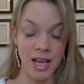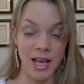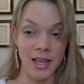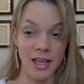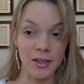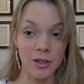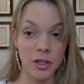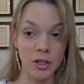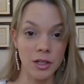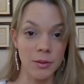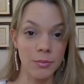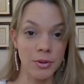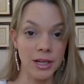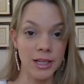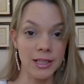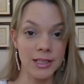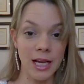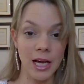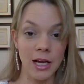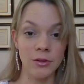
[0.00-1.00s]
They're going to
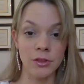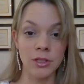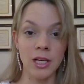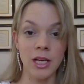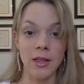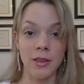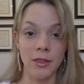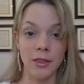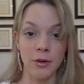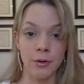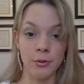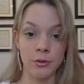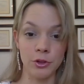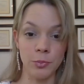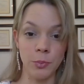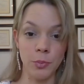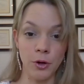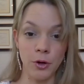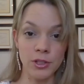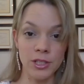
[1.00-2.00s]
break down those
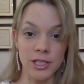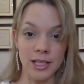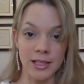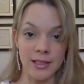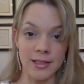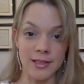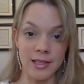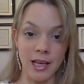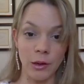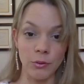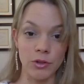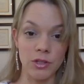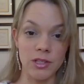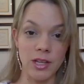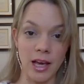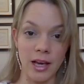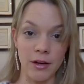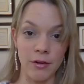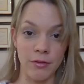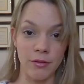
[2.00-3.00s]
proteins
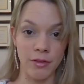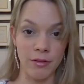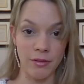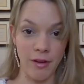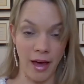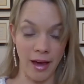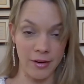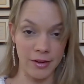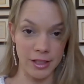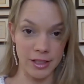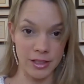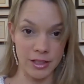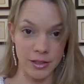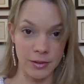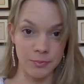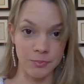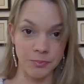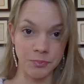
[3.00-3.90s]
outside of the virus,